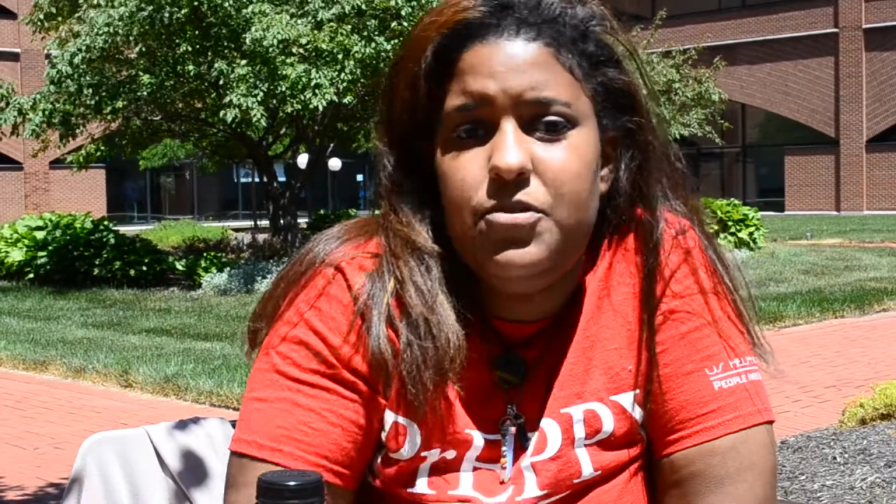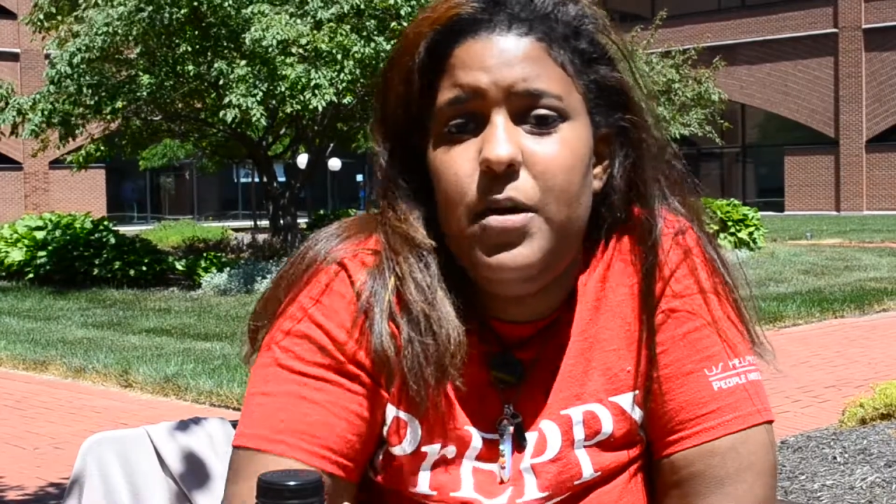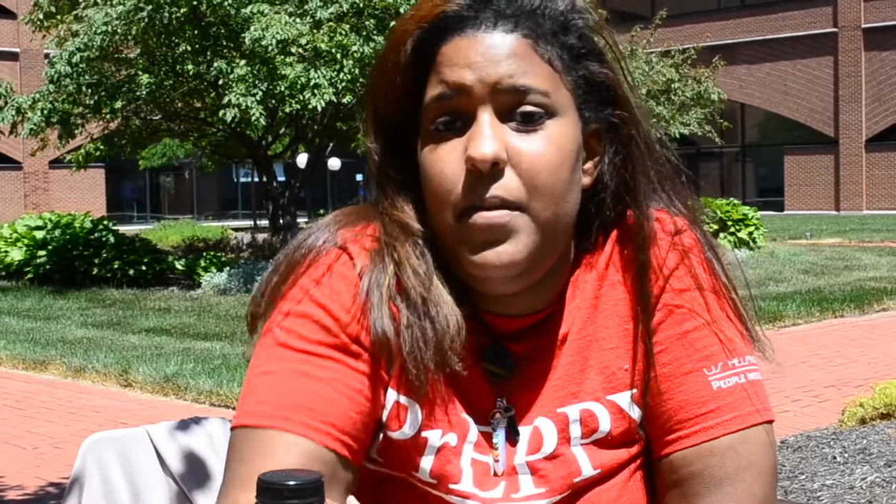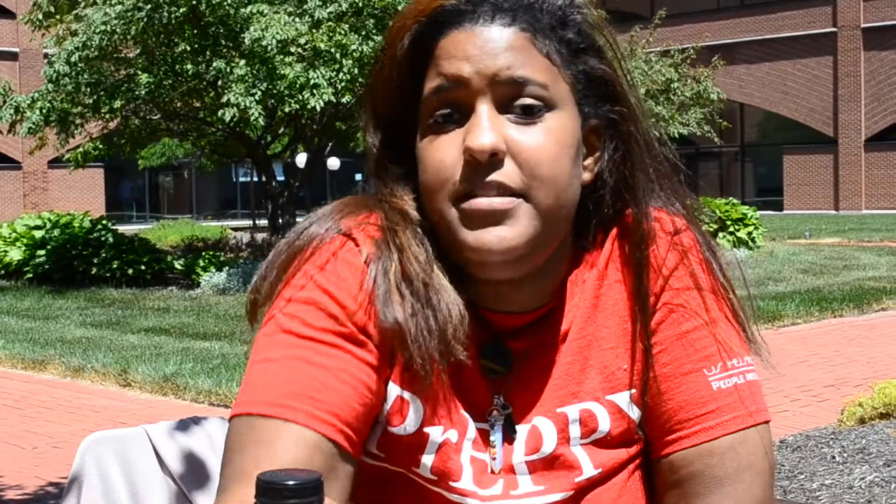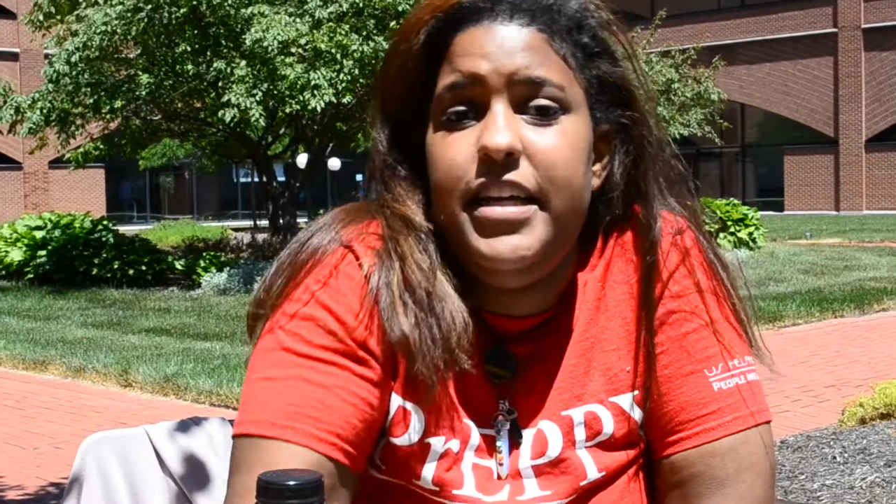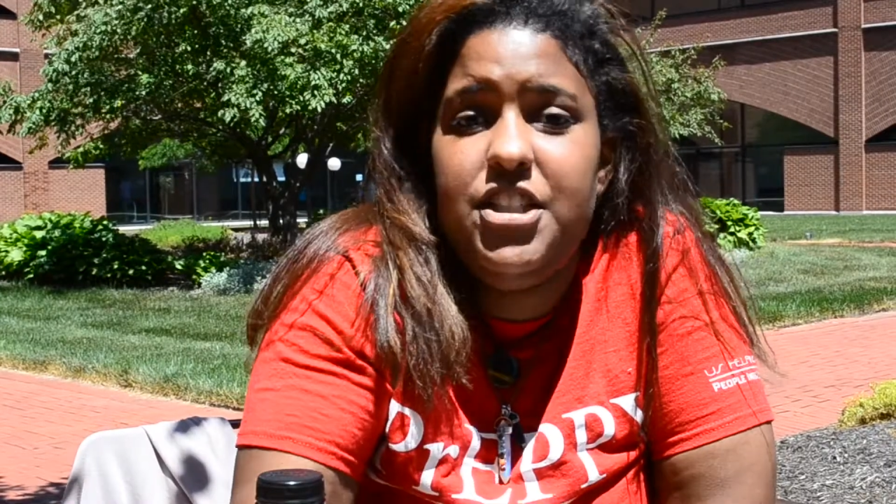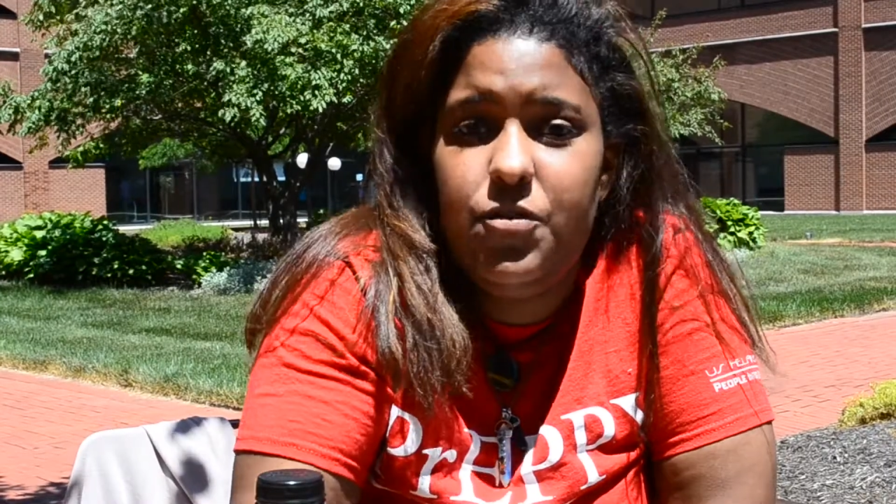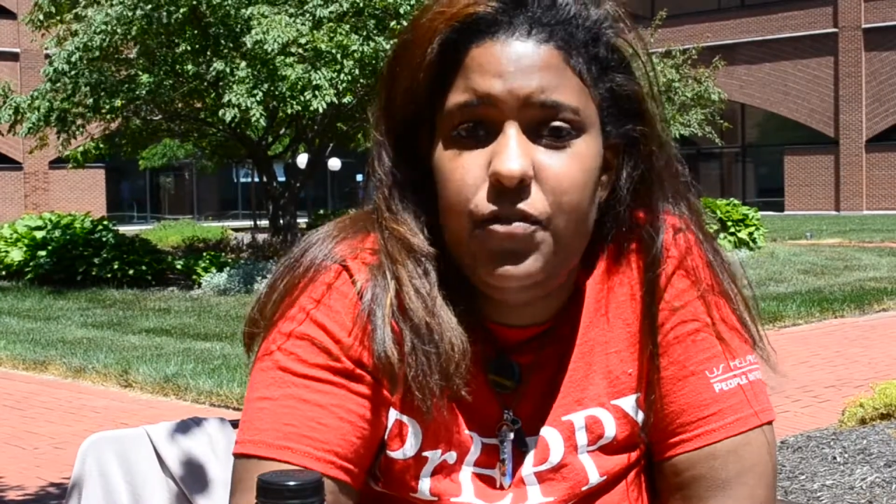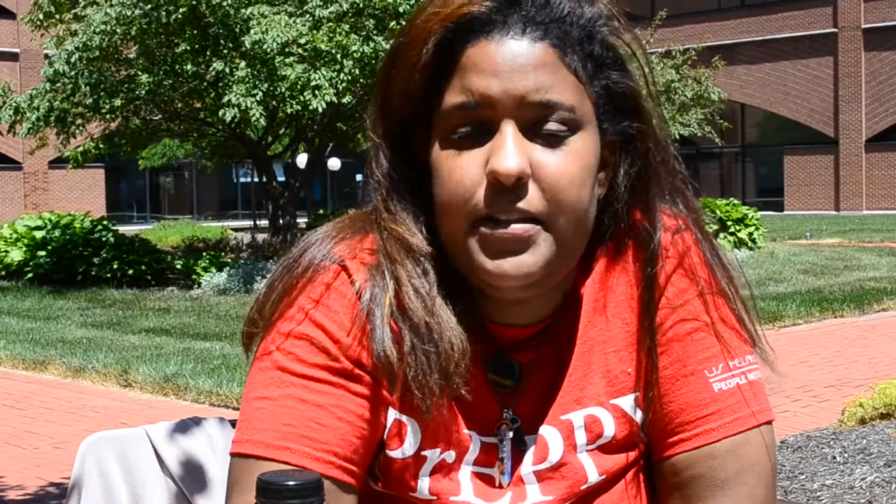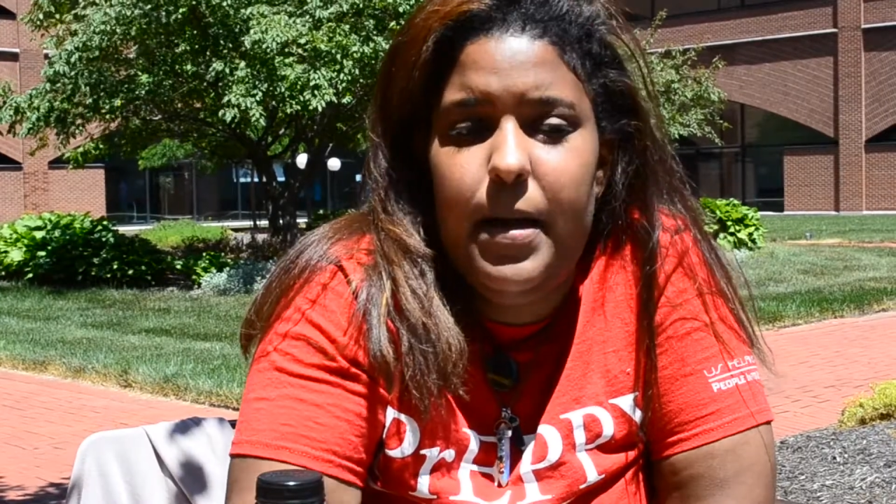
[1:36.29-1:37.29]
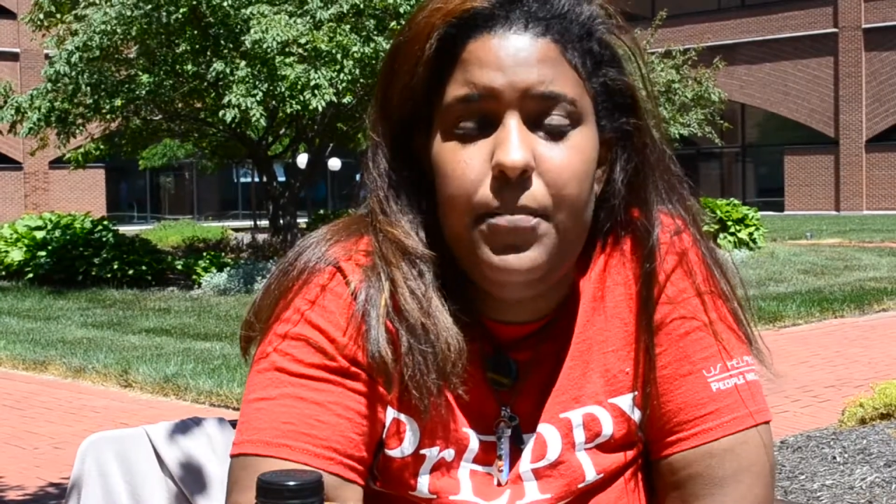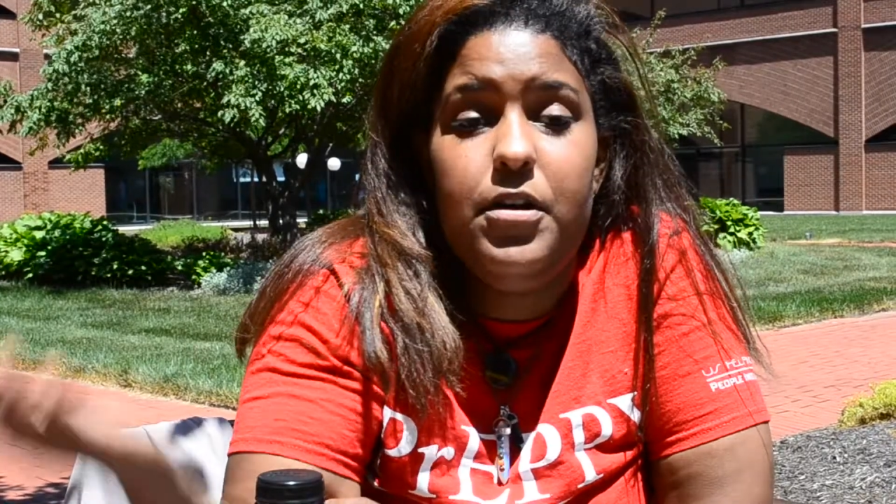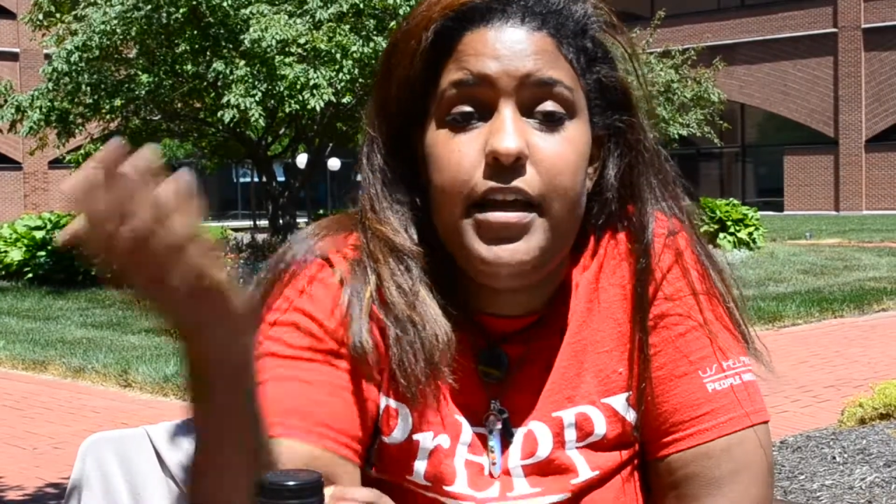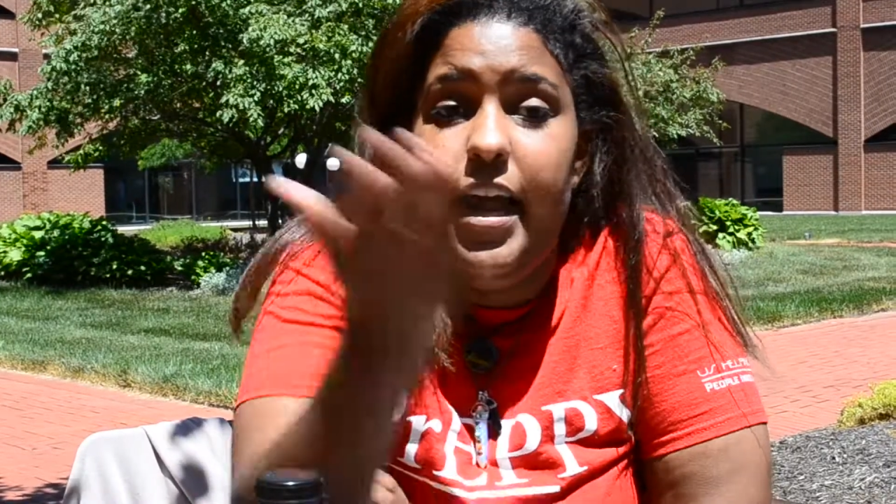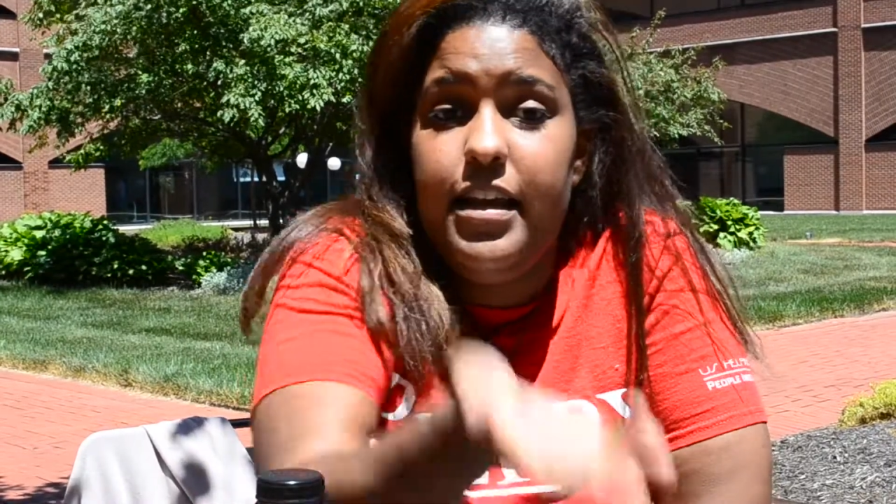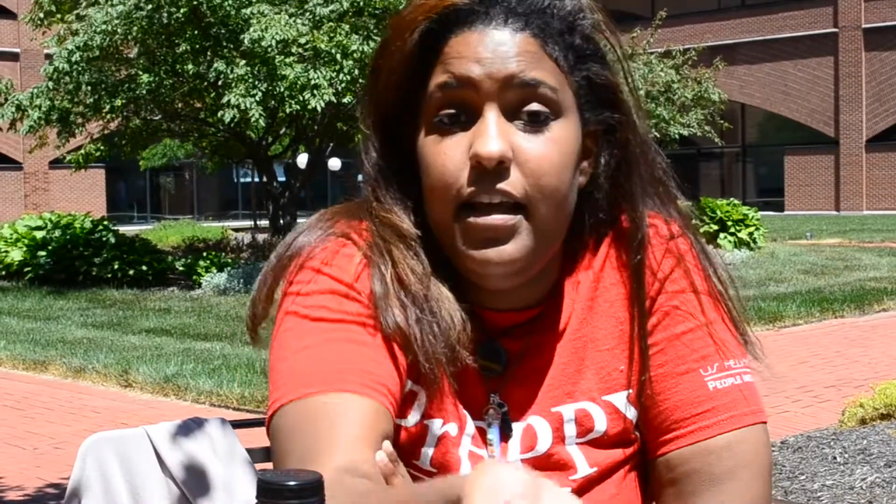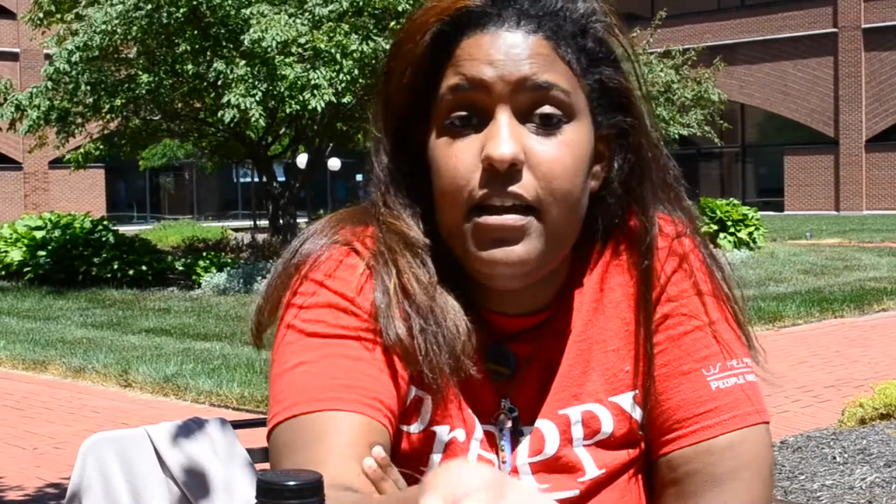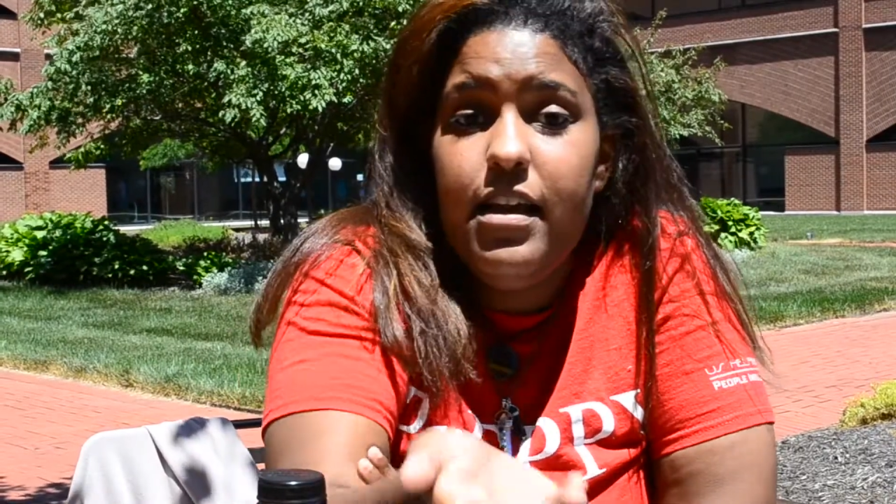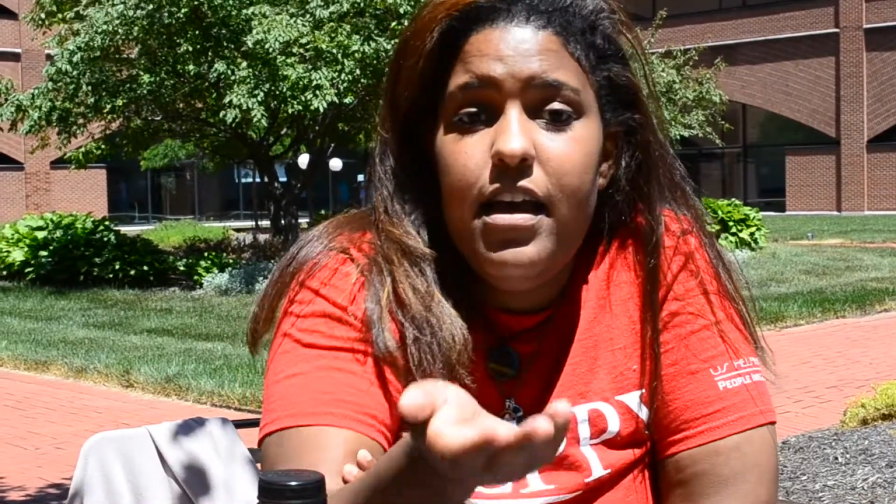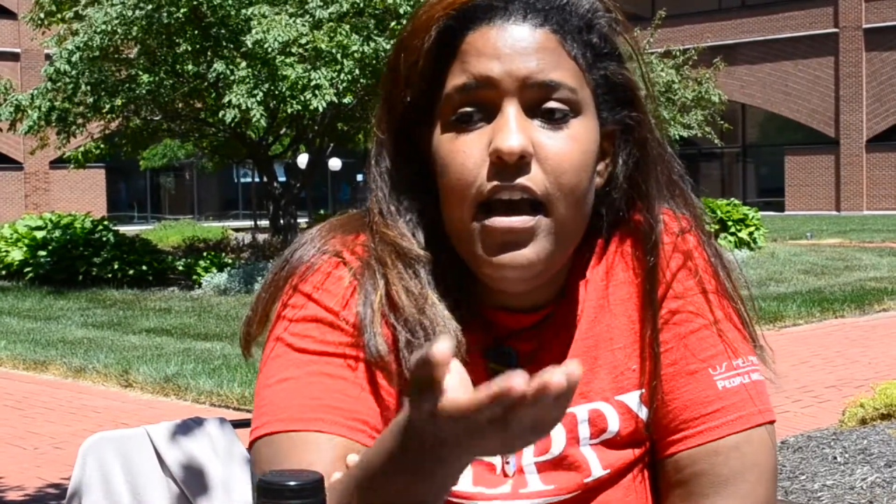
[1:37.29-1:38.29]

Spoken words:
to criminalization, for example, or Kenyan.